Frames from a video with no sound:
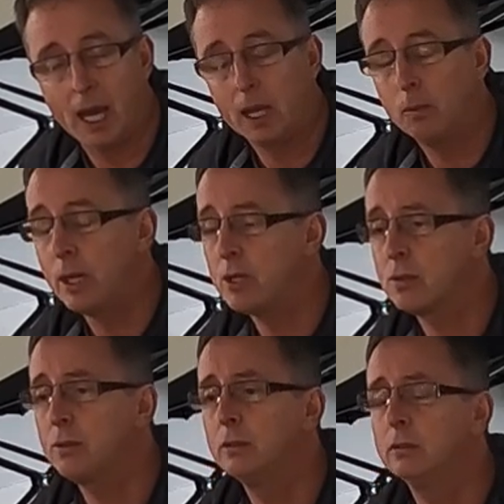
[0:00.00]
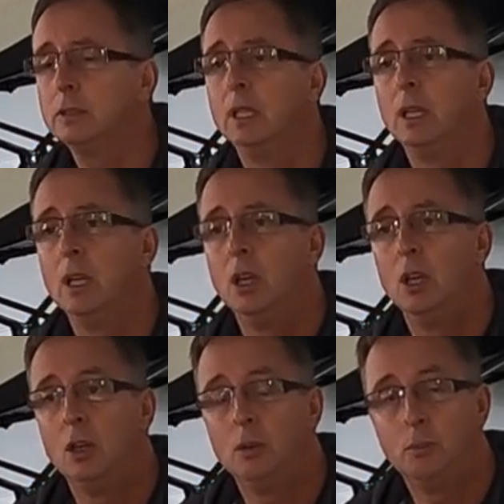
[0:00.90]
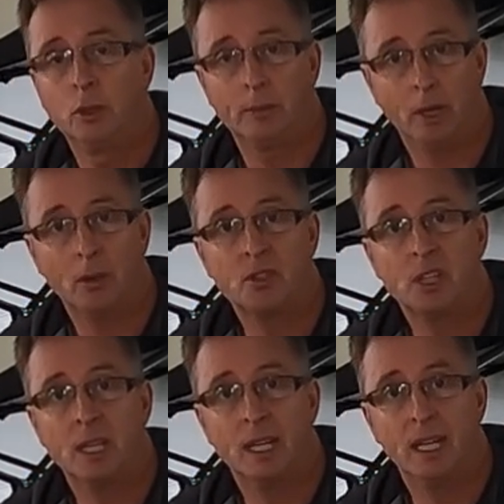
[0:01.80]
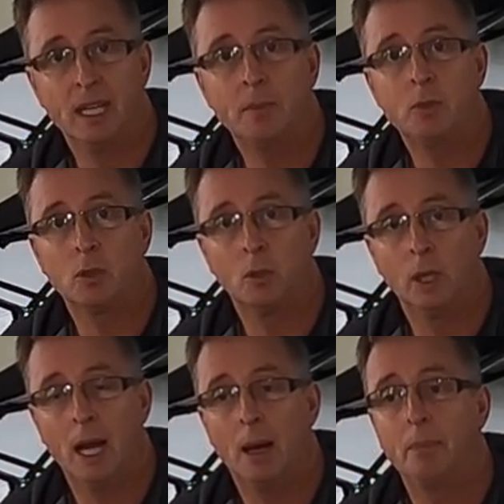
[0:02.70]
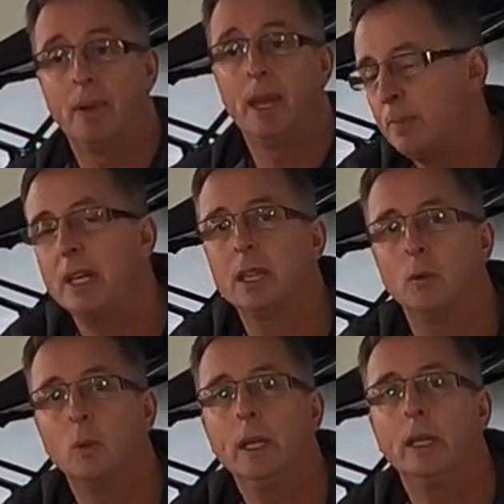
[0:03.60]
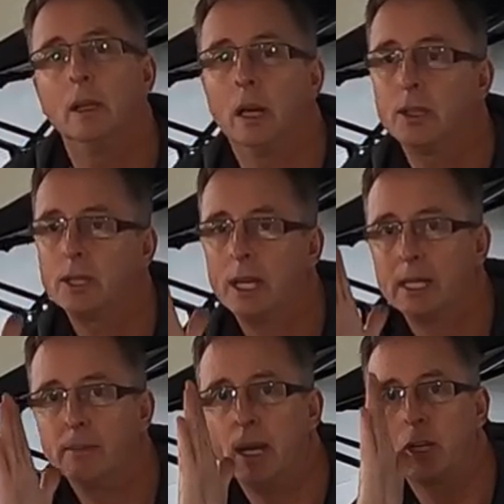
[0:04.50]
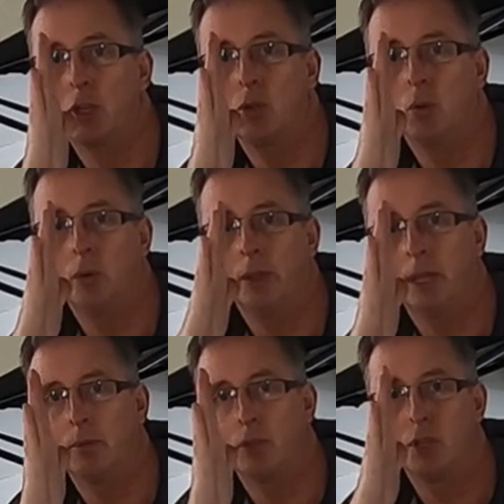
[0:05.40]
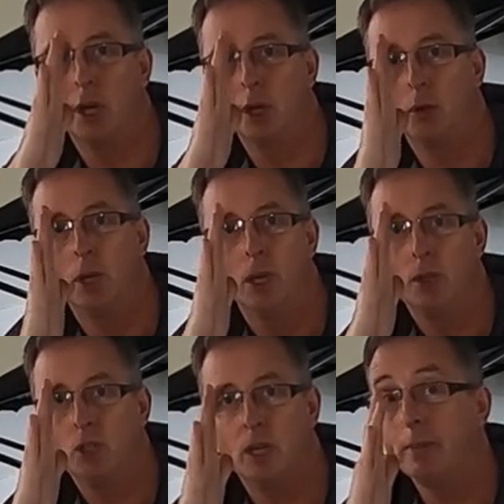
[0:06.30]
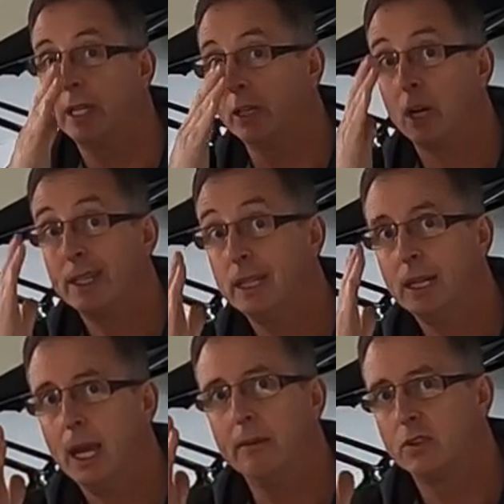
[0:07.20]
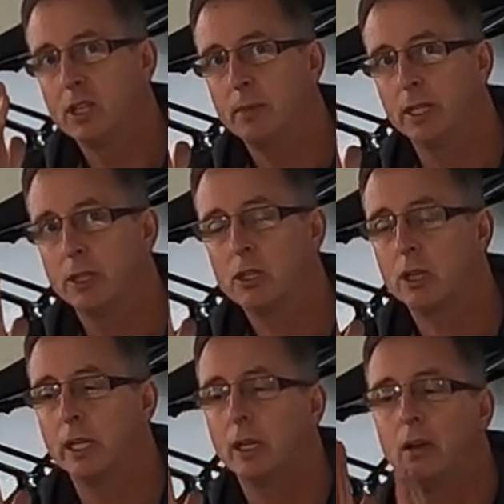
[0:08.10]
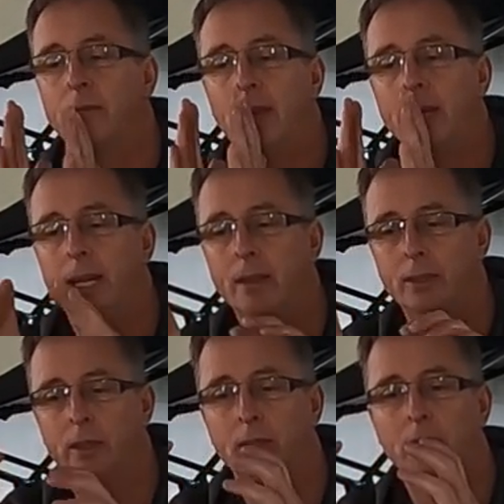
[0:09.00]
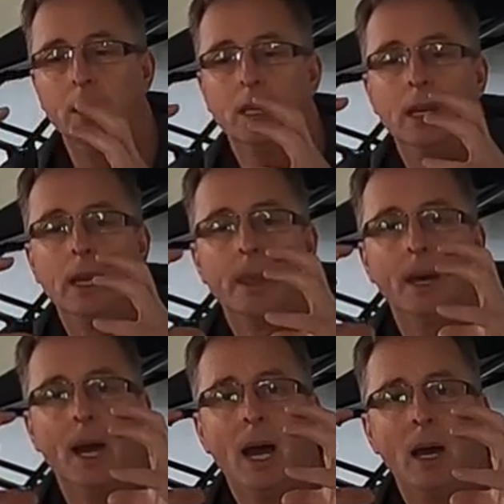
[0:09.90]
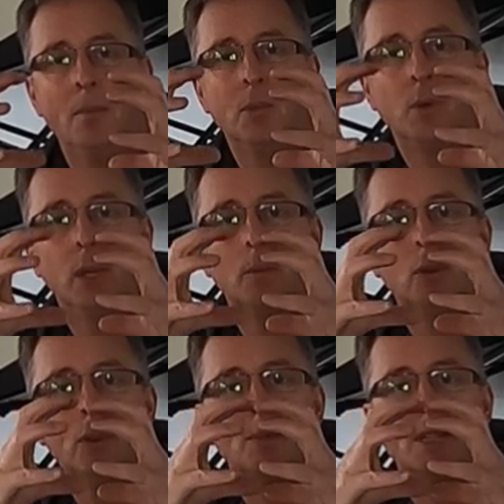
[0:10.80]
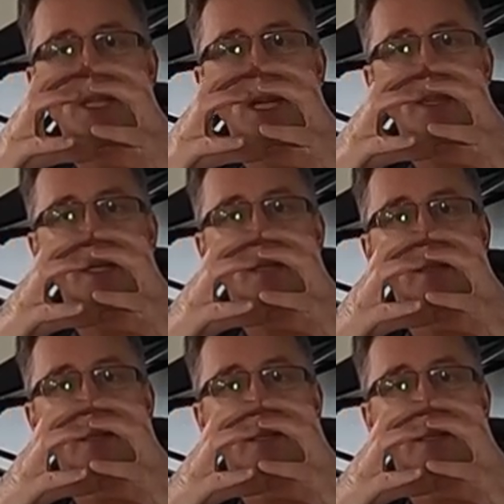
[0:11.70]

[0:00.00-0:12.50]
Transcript: from the hardware store. Put the bolts in, nipped it all up, spinning the wheel. I just had to make sure that there was no shimmy in it. I did have shimmy initially, and I found out that the, the hubs, when I put them together,